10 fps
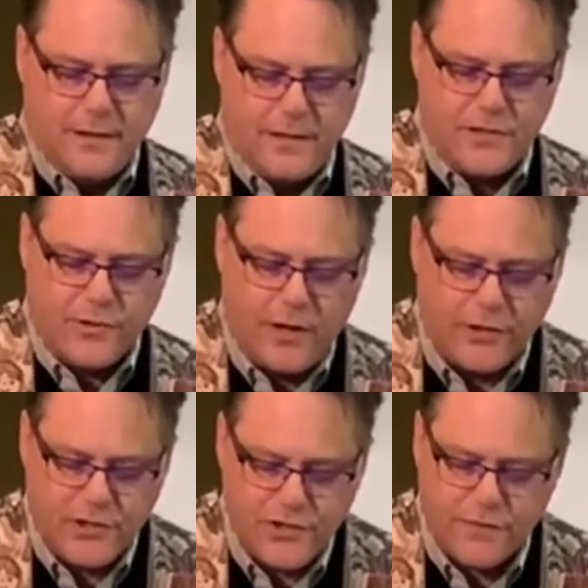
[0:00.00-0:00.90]
These are
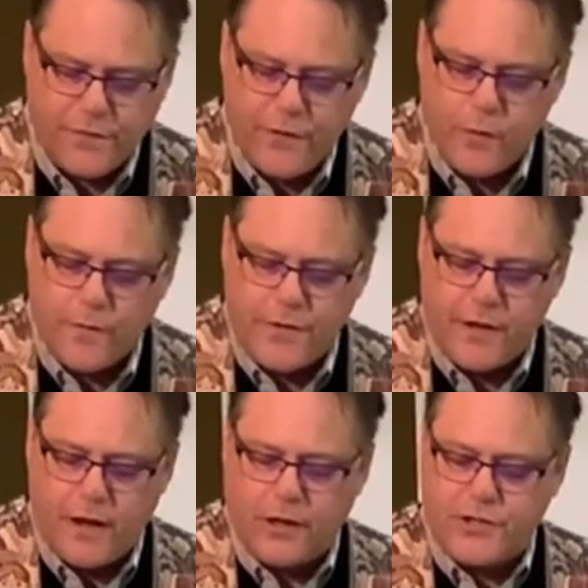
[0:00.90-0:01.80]
all just a few of,
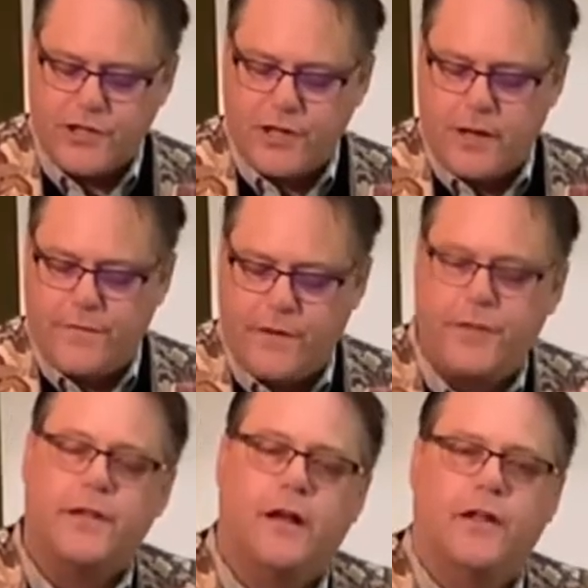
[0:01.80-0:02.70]
theology, of the
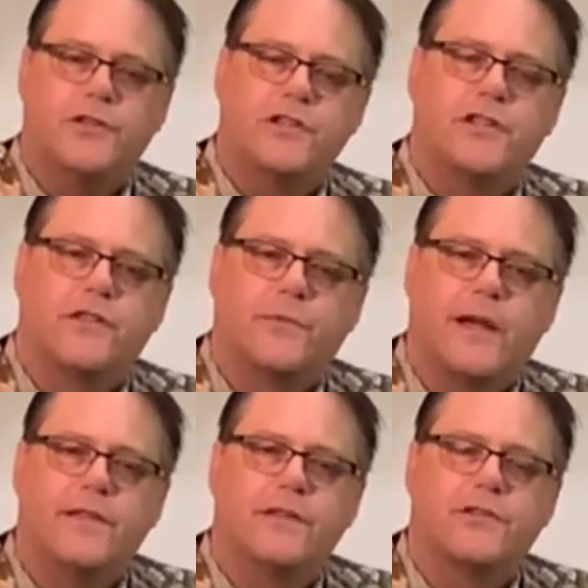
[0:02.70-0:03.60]
theologies that
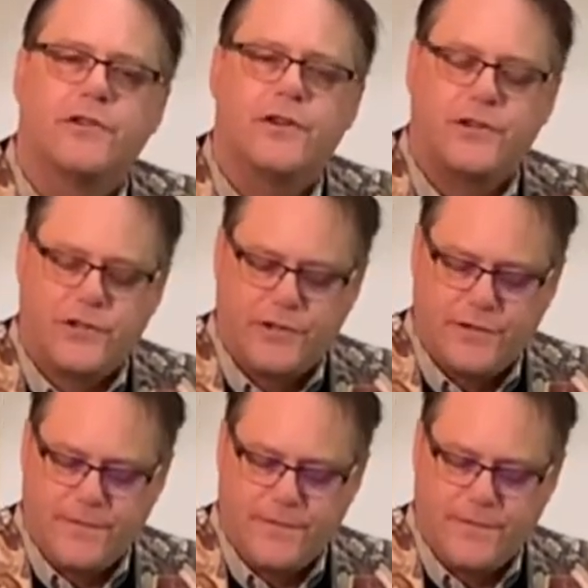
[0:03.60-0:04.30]
threatened the church.